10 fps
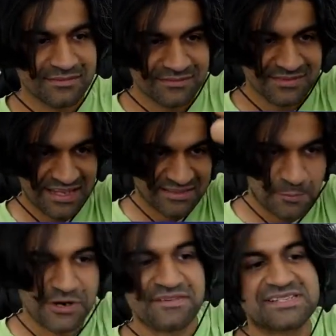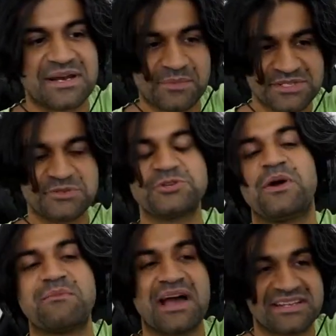like the previous number, so
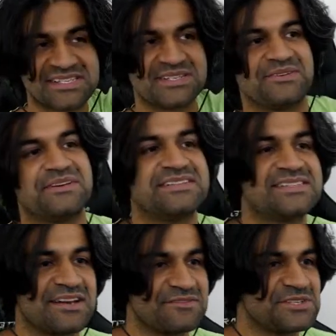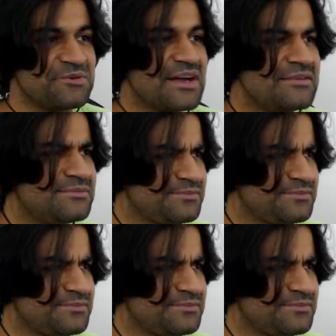2n minus 2 instead of 2n.